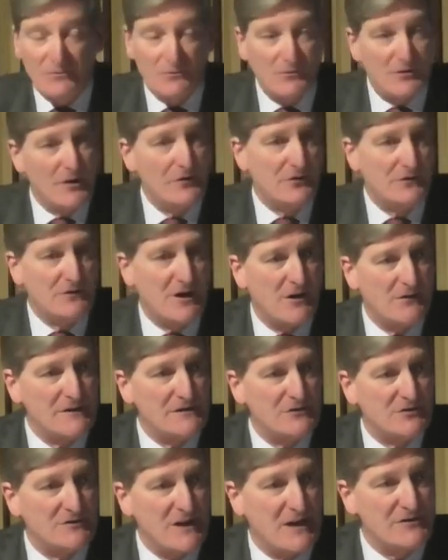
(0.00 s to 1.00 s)
although there are
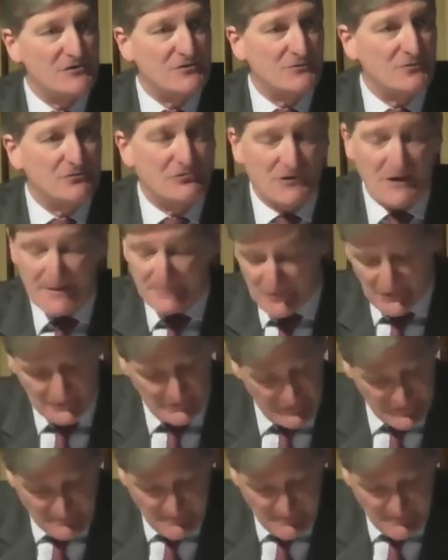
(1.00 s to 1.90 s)
international tribunals,